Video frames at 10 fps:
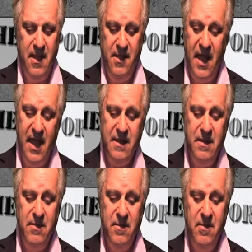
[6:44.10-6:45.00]
Then
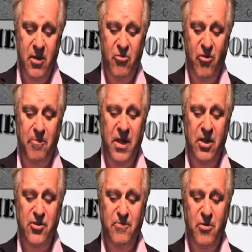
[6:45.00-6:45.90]
there was a
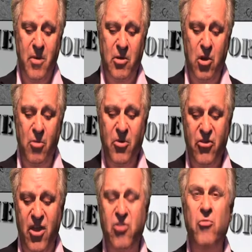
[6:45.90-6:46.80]
bill to promote
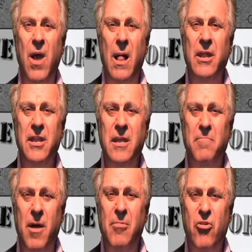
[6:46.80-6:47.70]
homosexuality in
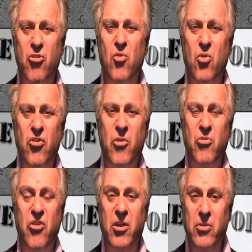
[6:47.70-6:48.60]
public schools that
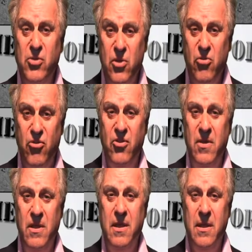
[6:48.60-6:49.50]
was introduced
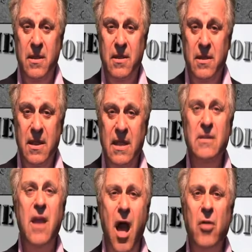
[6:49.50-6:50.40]

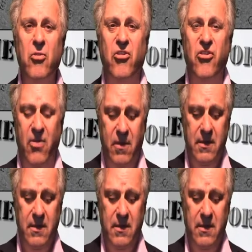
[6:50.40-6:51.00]
in Congress.